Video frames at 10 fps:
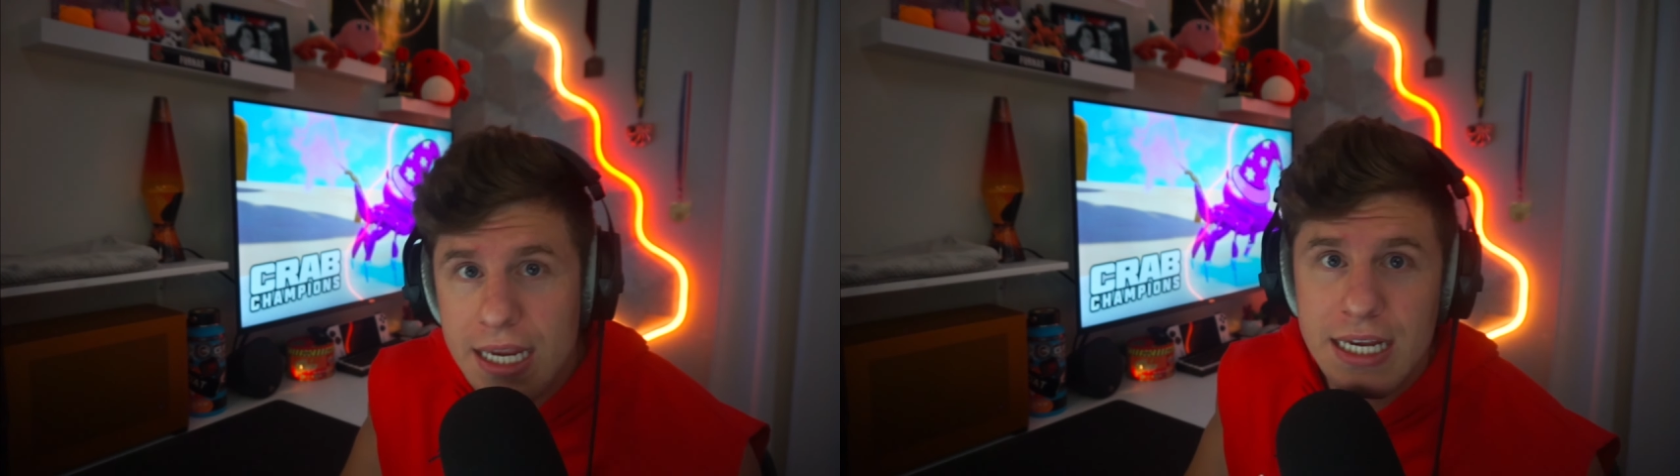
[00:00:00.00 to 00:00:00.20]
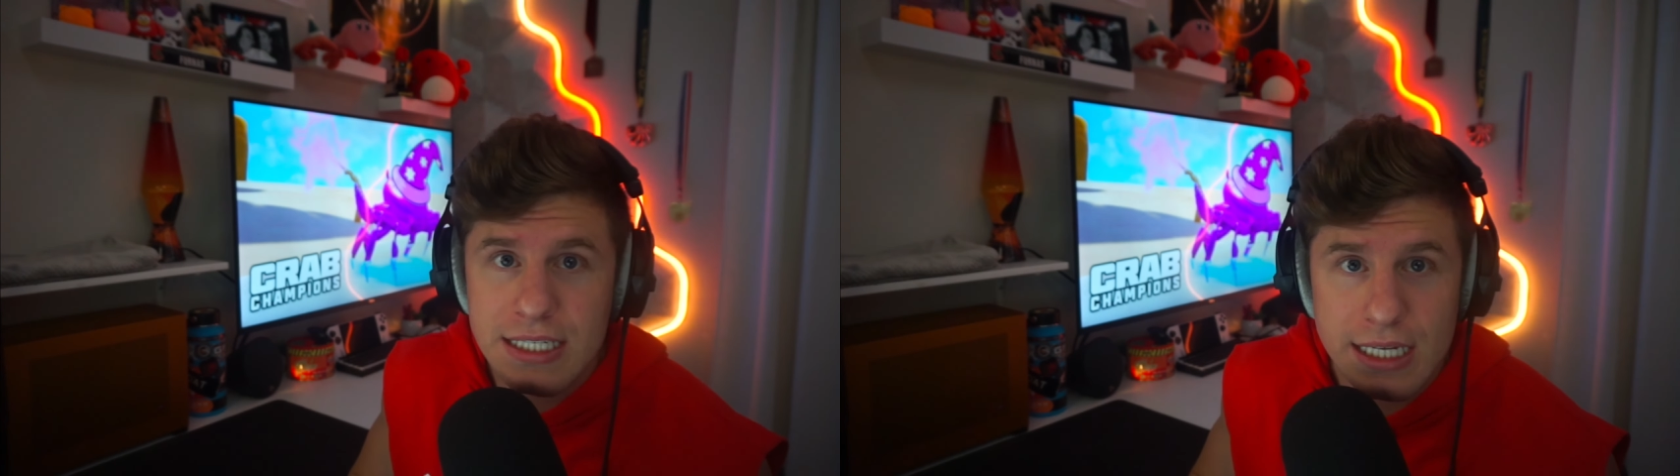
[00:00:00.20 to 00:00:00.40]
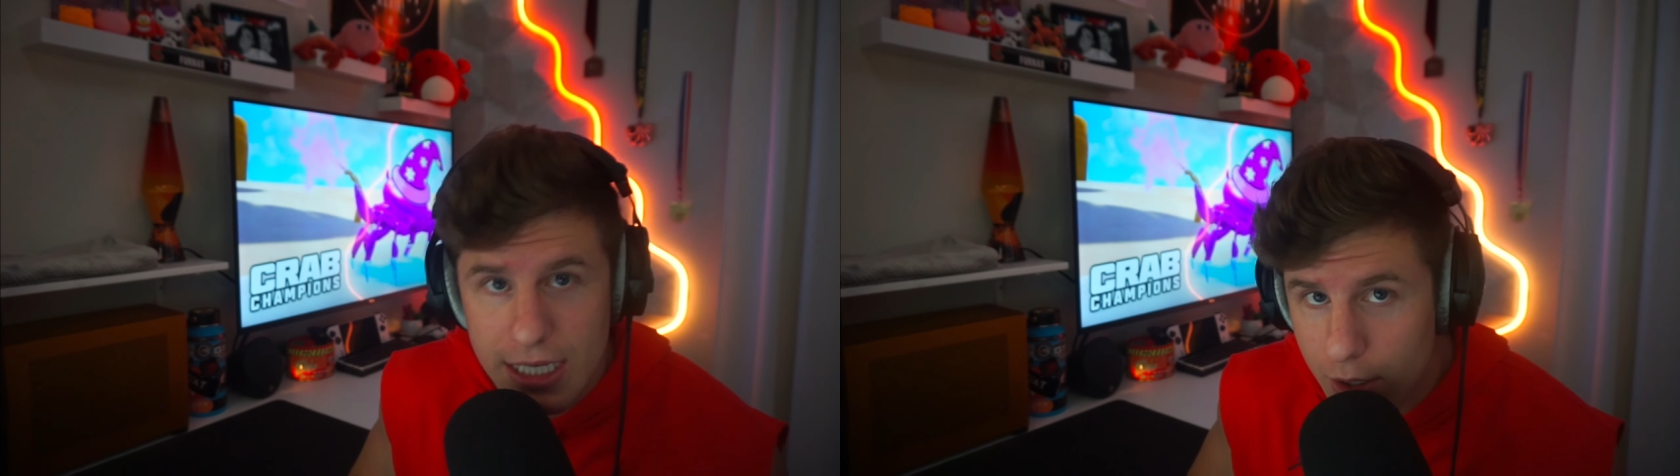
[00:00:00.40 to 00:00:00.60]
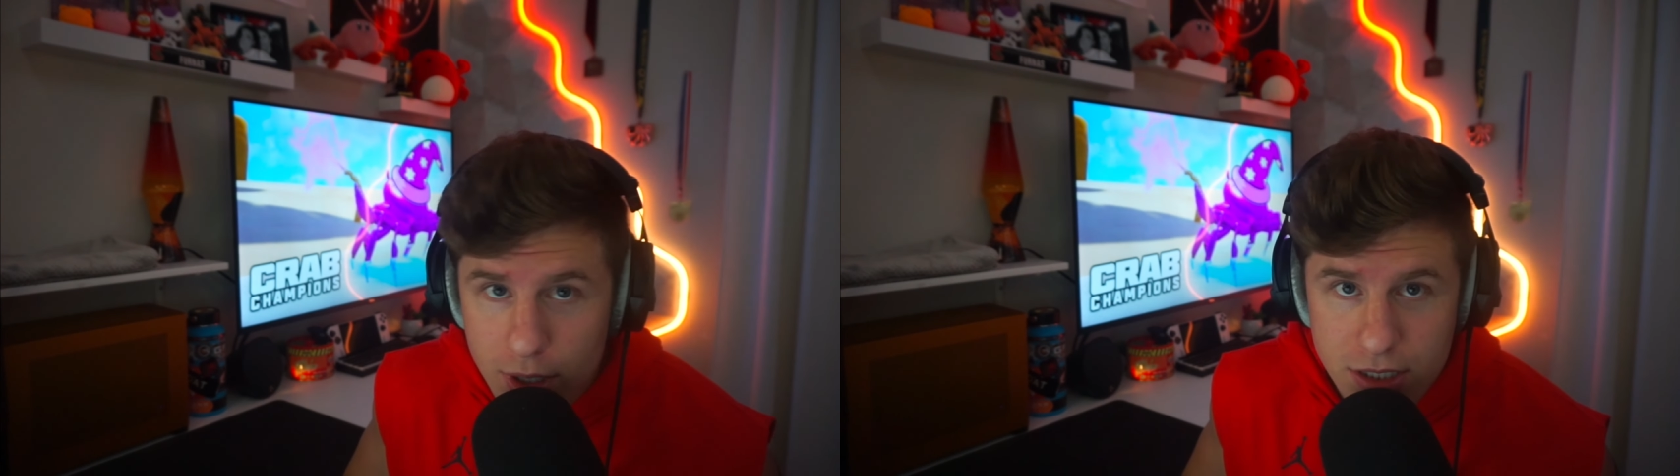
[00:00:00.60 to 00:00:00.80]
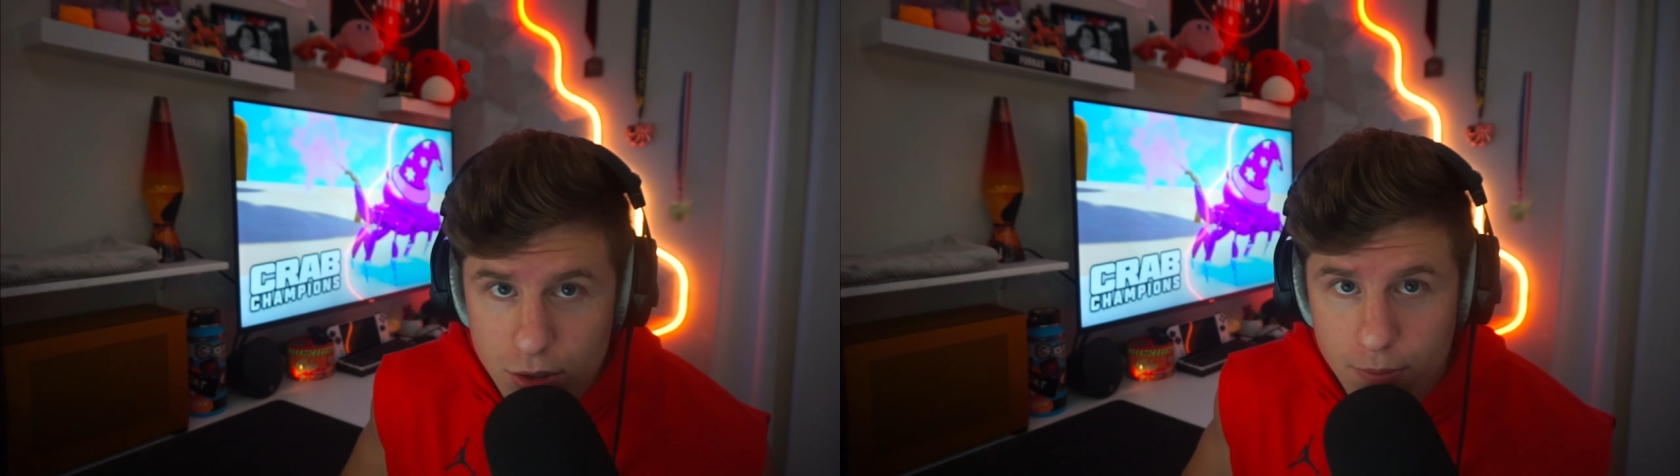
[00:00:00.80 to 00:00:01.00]
He's the
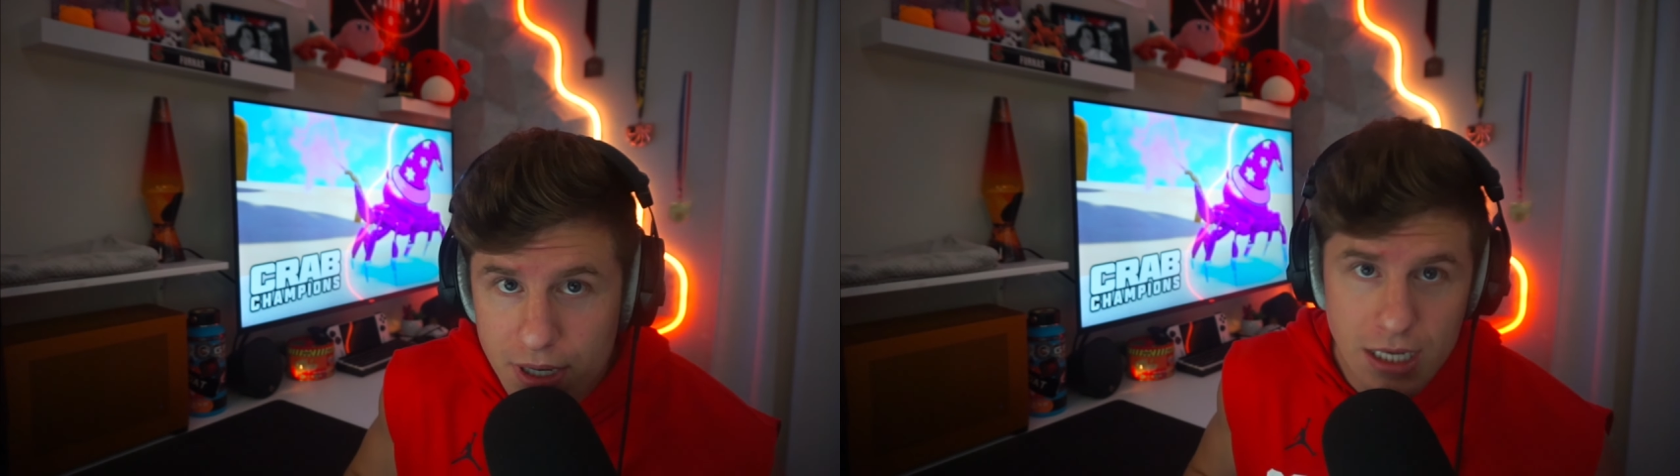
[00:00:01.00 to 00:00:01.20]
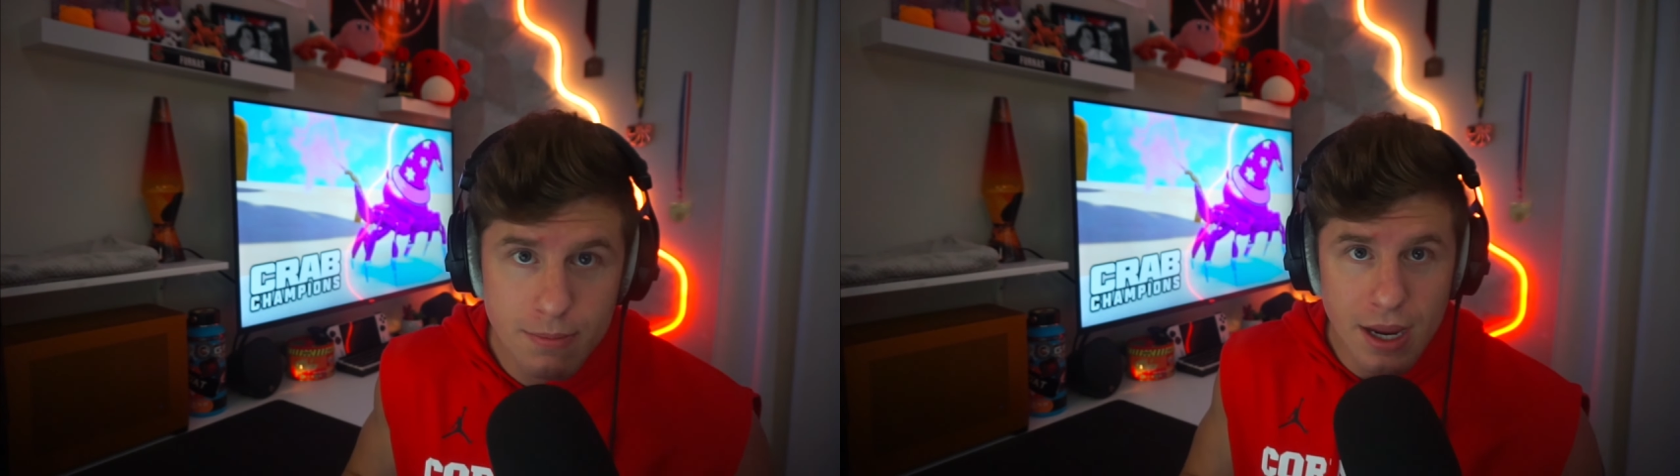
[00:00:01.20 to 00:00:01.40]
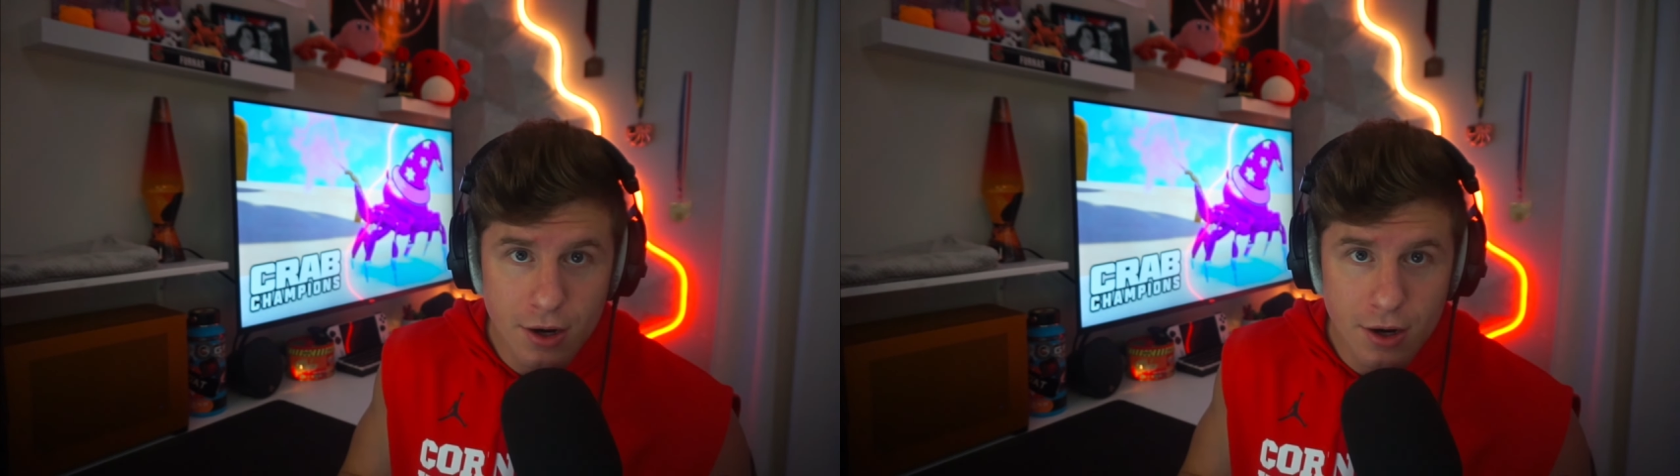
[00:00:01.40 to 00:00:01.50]
cutest little medium